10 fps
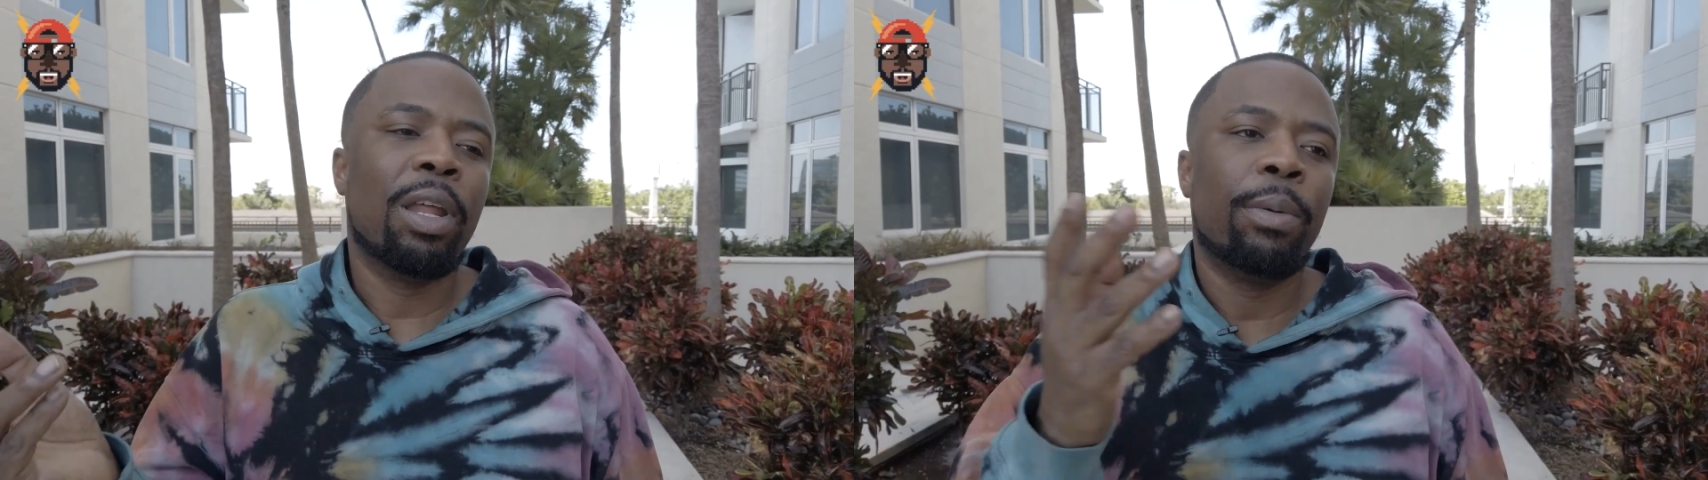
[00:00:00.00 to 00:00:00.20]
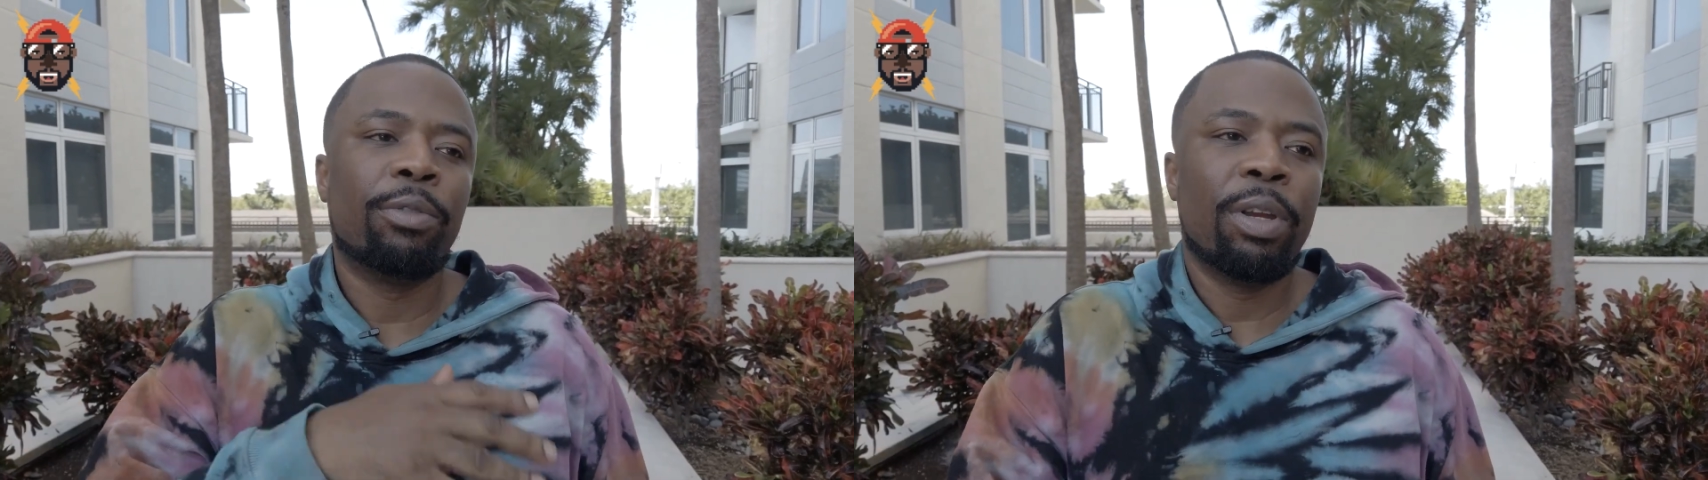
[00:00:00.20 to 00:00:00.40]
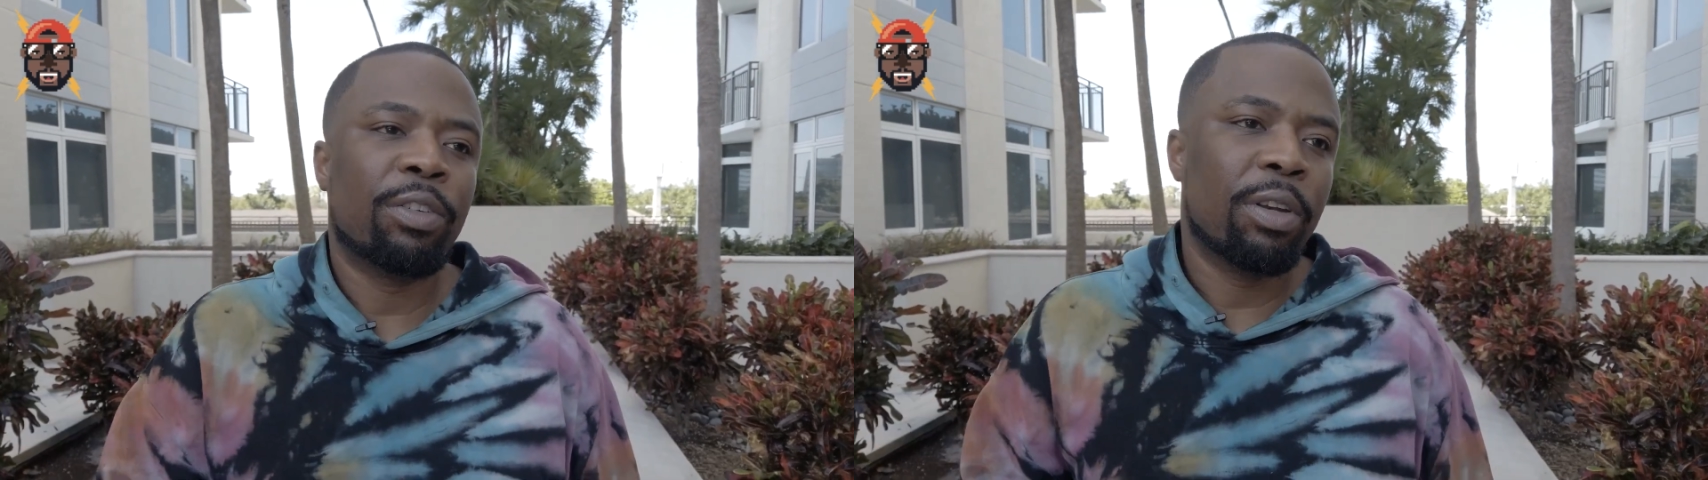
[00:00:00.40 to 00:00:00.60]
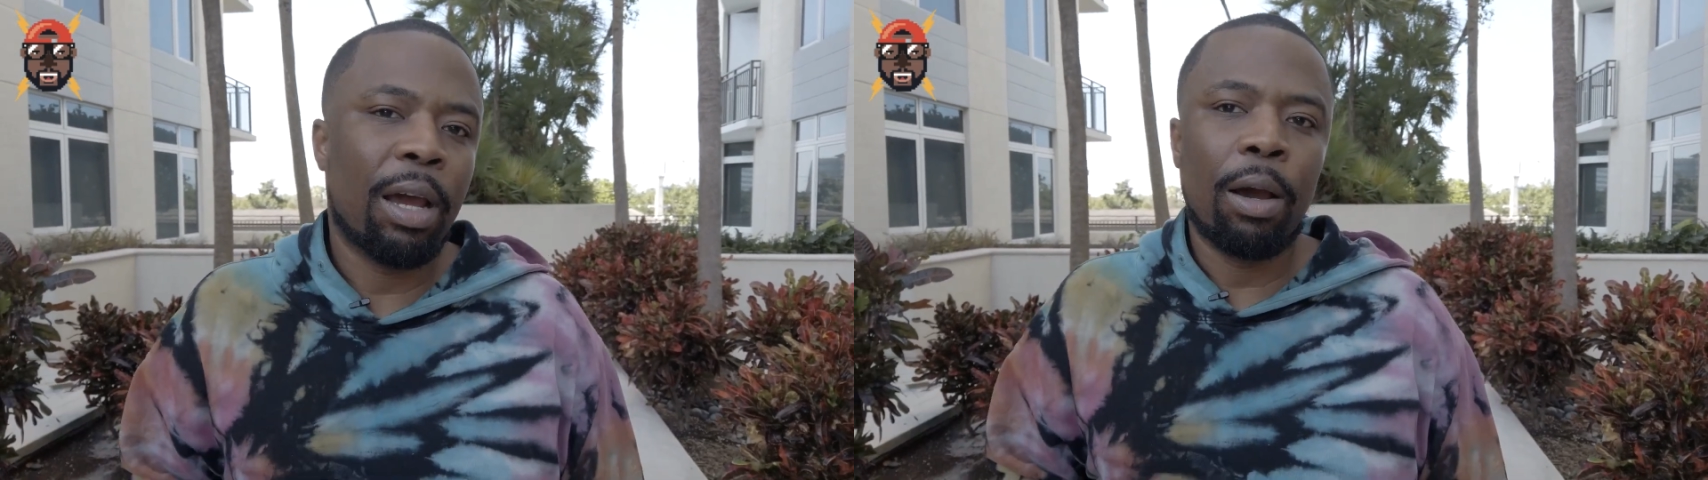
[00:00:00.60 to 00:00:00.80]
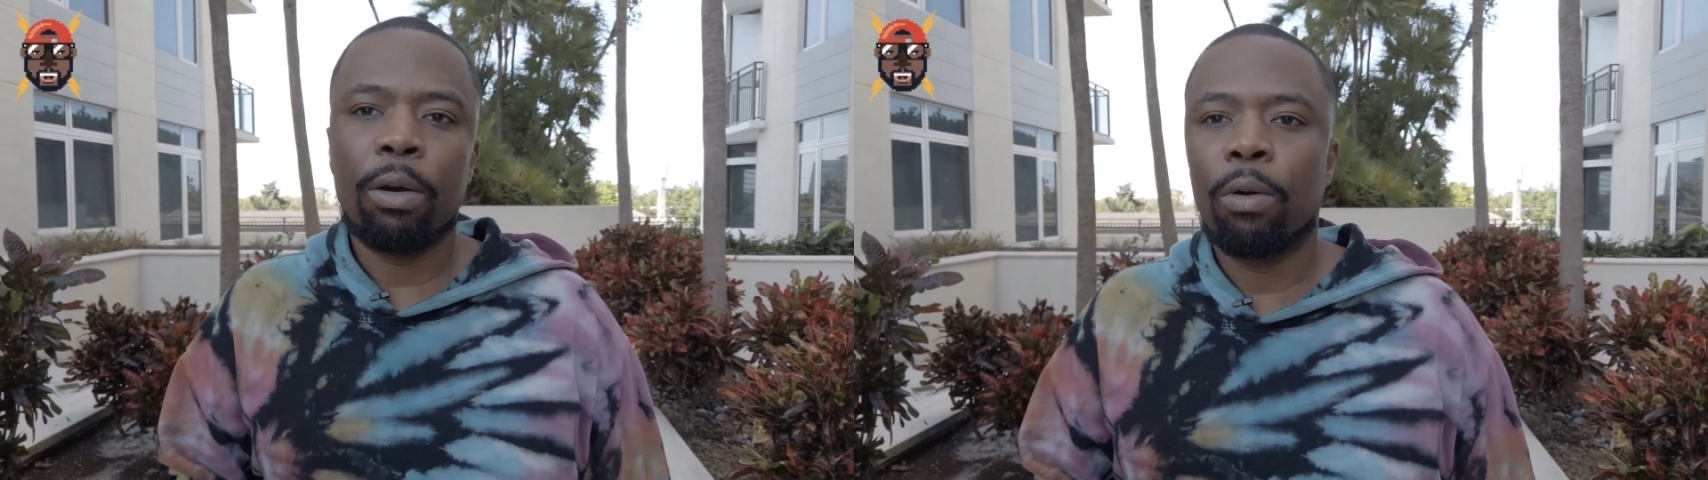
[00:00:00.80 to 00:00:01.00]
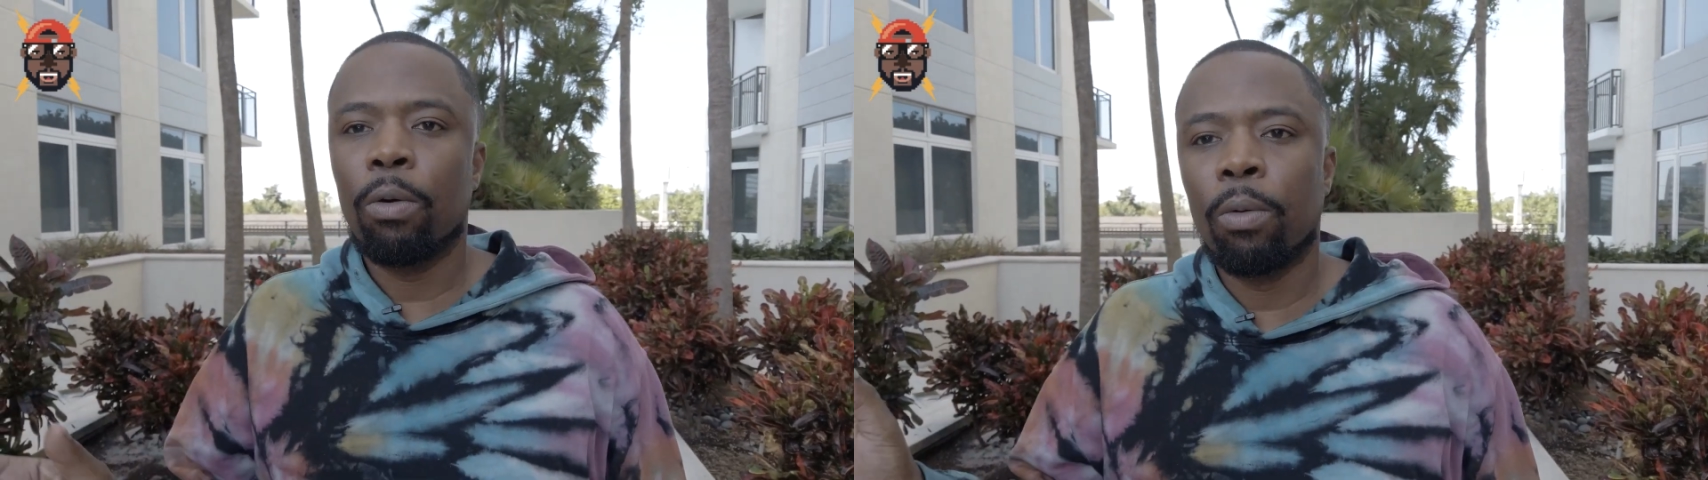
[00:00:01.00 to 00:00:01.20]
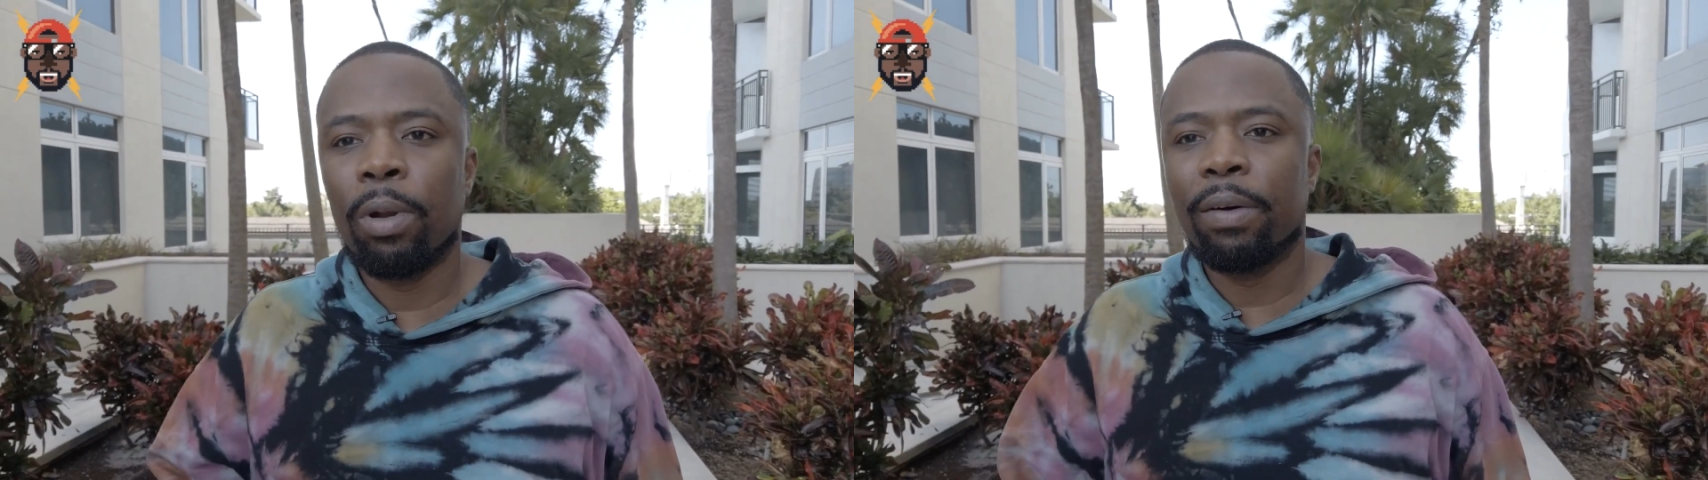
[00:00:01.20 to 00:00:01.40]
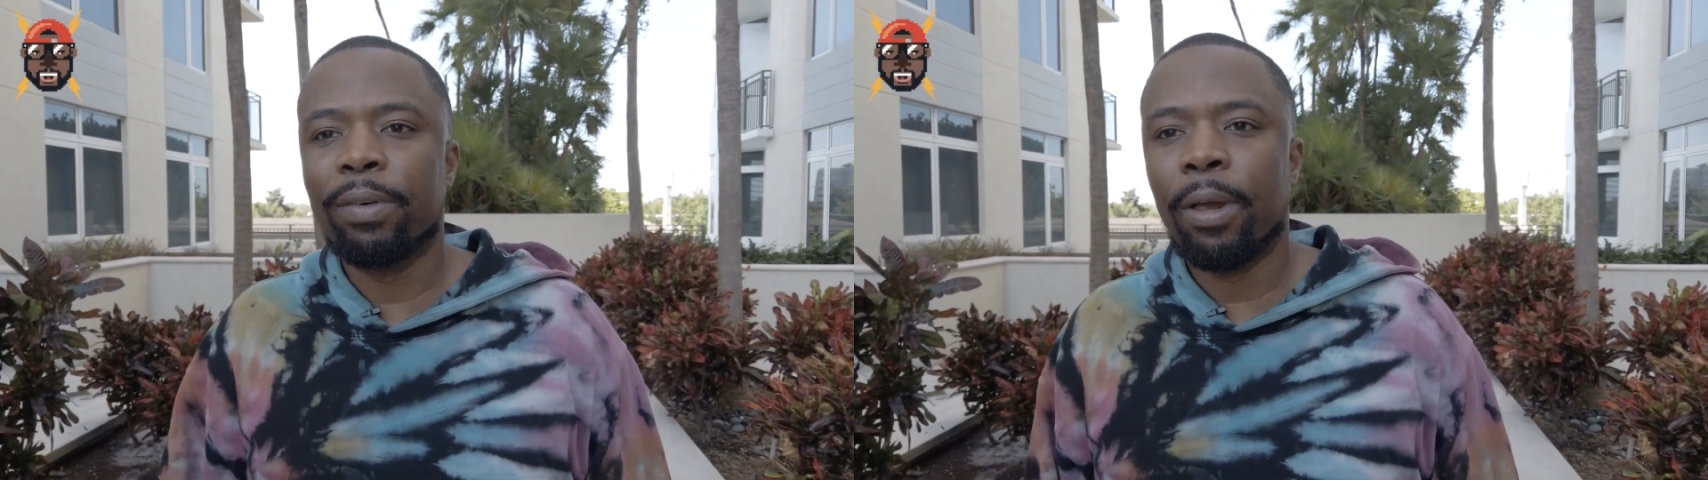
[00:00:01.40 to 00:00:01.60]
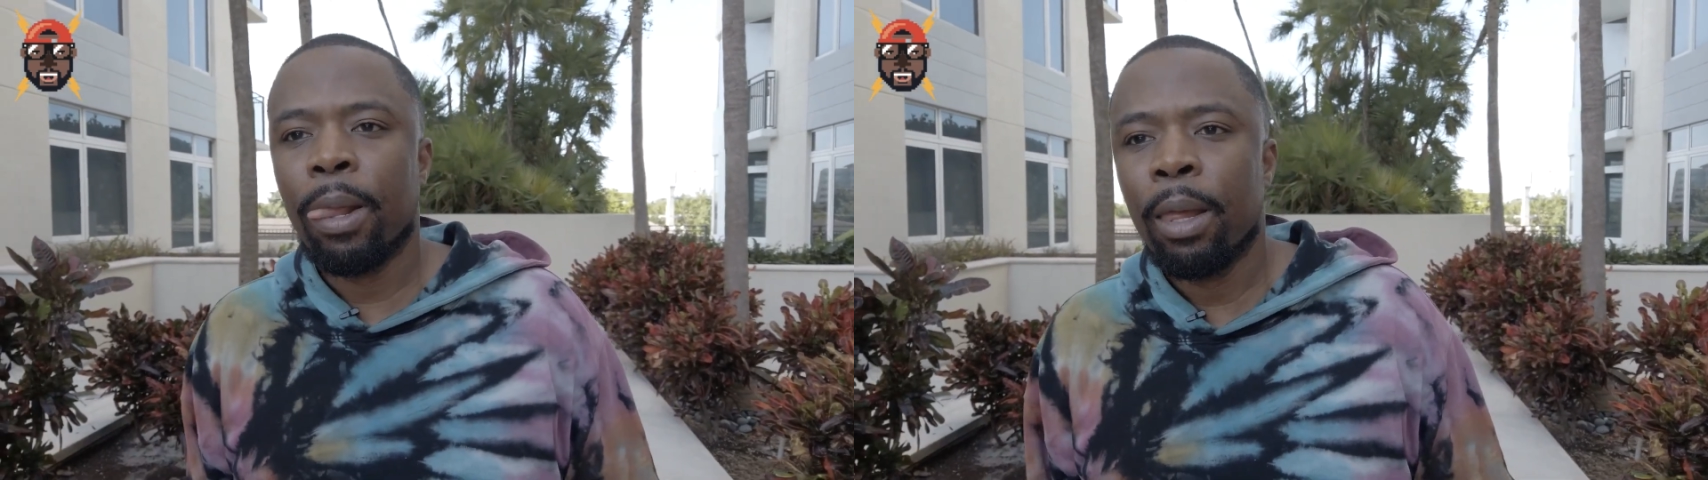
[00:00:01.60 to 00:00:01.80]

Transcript: labels reaching out, cool, whatever.